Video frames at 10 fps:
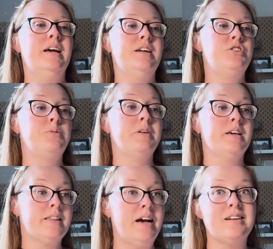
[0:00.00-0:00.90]
And she'd be
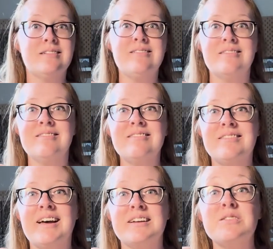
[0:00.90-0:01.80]
like, that
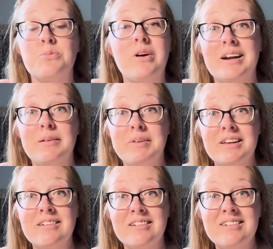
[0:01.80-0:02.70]
is why I'm
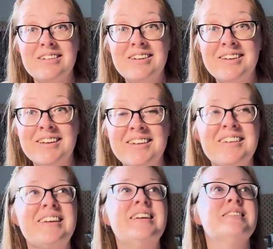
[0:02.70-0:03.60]
here,
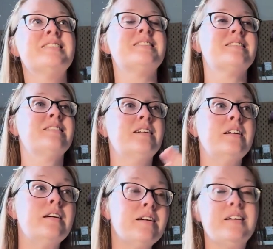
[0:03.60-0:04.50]
is
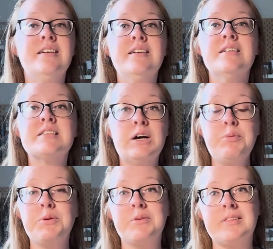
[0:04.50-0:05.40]
to
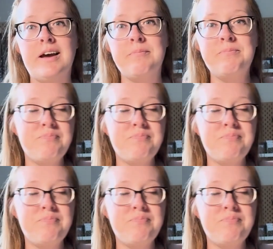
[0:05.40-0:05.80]
help you with that.